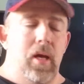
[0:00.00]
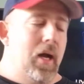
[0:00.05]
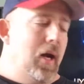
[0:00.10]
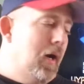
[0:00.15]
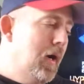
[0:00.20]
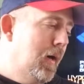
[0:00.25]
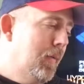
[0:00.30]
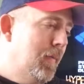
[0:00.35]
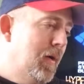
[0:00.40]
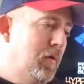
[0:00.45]

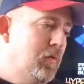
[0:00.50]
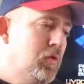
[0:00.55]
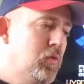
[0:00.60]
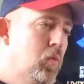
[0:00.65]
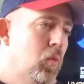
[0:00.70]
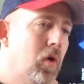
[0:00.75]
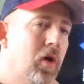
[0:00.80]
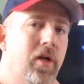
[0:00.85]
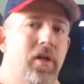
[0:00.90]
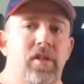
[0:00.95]
I was
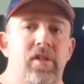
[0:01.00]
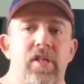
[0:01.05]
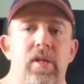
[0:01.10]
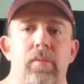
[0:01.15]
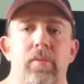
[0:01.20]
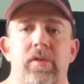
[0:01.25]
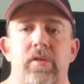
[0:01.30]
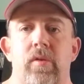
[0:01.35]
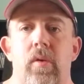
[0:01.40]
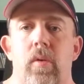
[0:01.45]
worried she
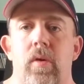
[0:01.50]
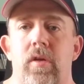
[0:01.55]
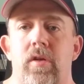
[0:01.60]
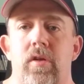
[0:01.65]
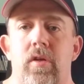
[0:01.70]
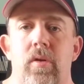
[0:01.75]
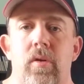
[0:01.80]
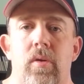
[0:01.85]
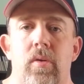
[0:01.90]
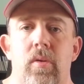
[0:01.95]
was going
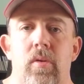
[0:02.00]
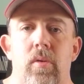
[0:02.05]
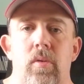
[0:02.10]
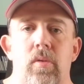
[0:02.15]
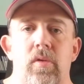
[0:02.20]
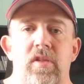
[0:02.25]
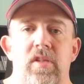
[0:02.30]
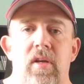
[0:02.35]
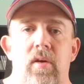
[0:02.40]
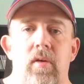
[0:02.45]

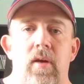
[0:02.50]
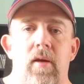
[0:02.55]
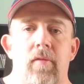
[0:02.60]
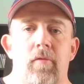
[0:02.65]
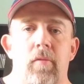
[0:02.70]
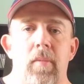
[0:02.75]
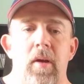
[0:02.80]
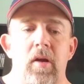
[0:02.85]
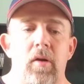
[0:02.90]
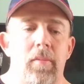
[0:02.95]
to sell it out
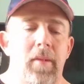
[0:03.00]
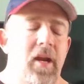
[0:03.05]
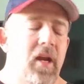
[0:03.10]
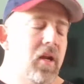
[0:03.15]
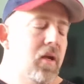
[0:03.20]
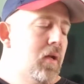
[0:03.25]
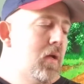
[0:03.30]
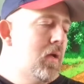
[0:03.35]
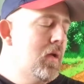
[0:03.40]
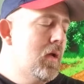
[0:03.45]
from under me.